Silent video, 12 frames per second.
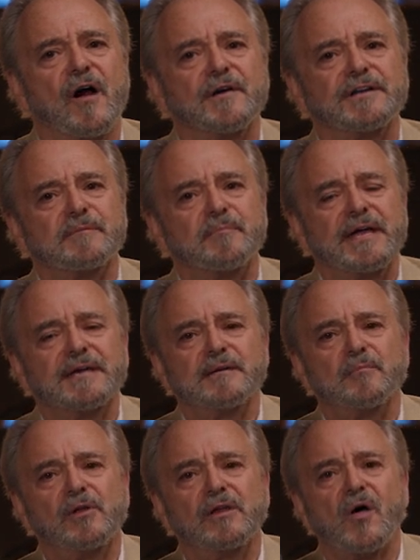are
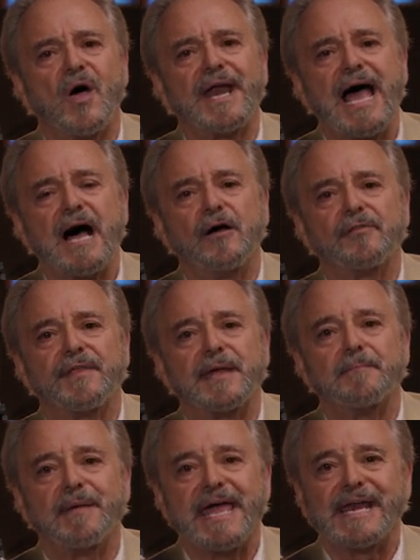dependable on how
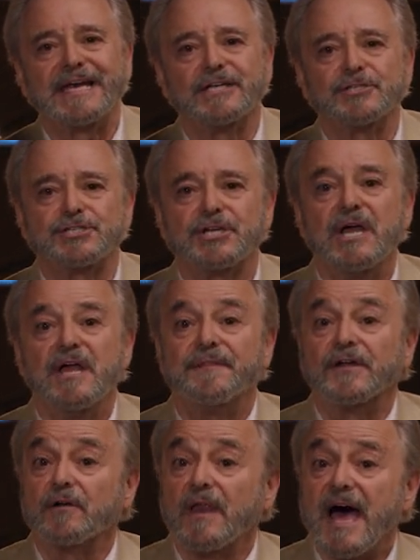they managed
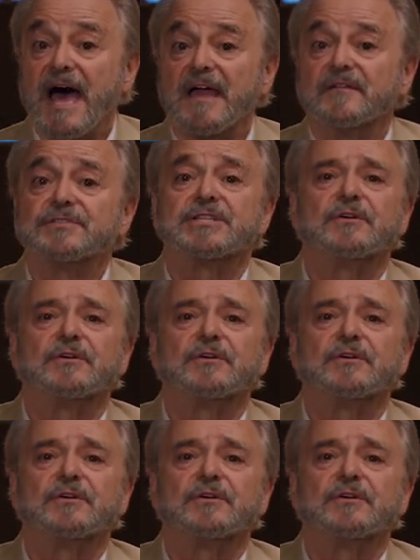their lives,